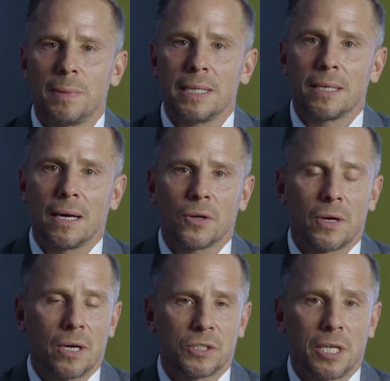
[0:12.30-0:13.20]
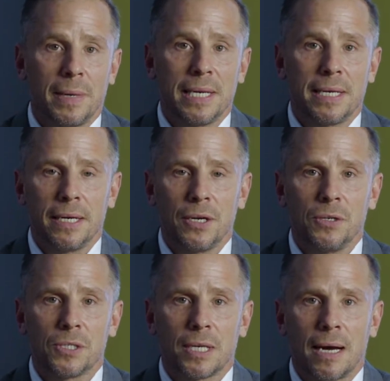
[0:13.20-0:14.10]
based on their
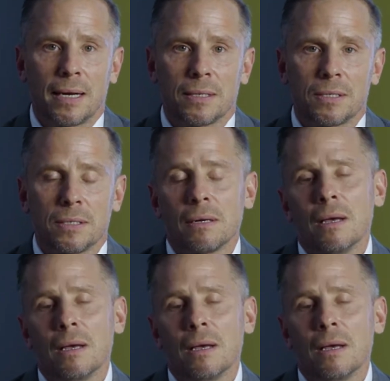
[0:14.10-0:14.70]
LGBTQ status.